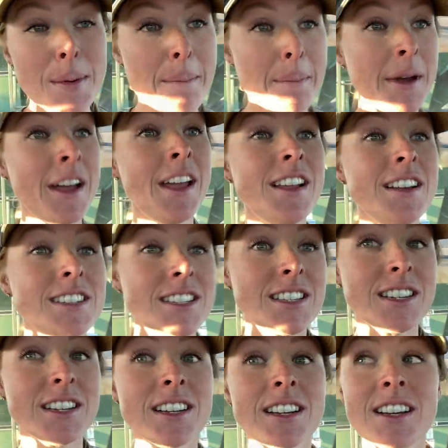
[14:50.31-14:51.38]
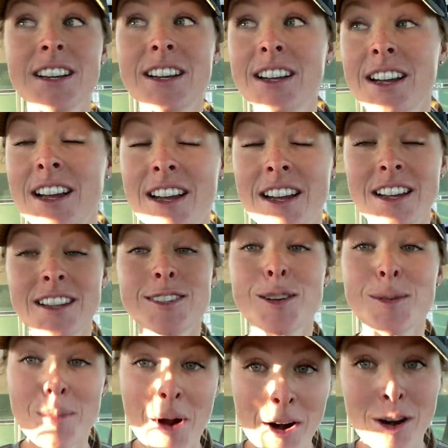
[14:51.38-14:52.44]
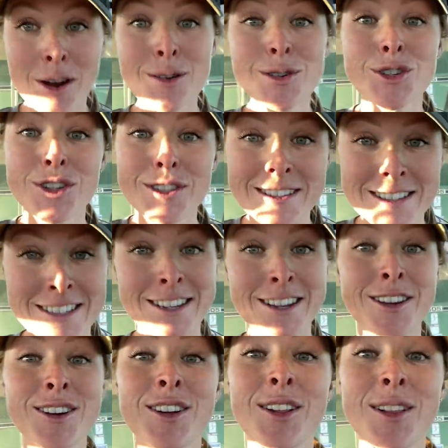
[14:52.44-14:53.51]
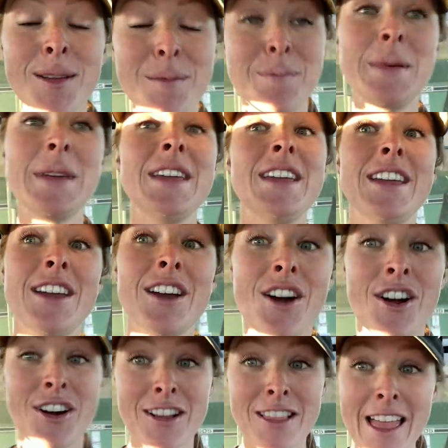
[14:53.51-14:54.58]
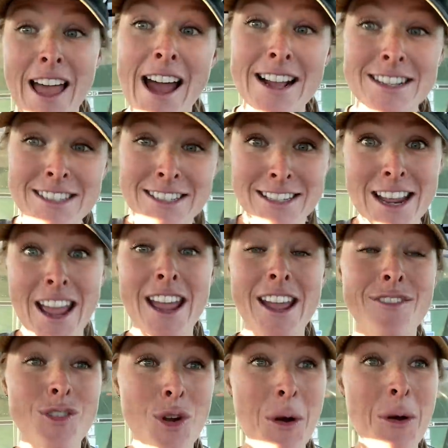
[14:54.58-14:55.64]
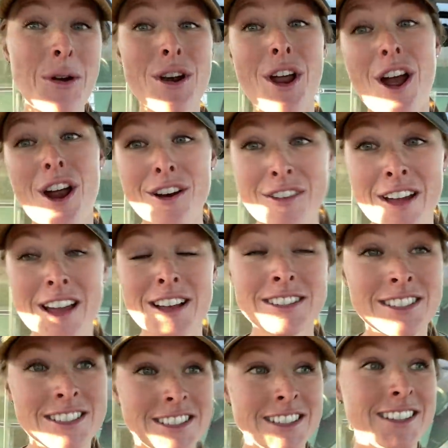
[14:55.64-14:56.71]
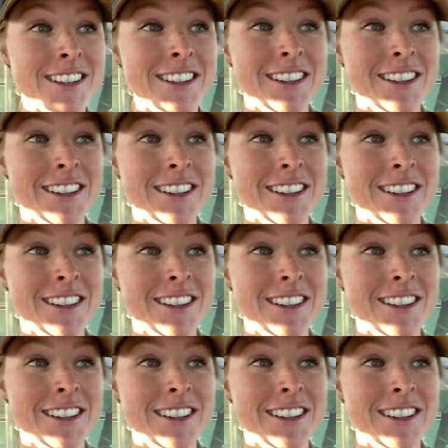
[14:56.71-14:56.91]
But tomorrow should still be our last day of corn harvest.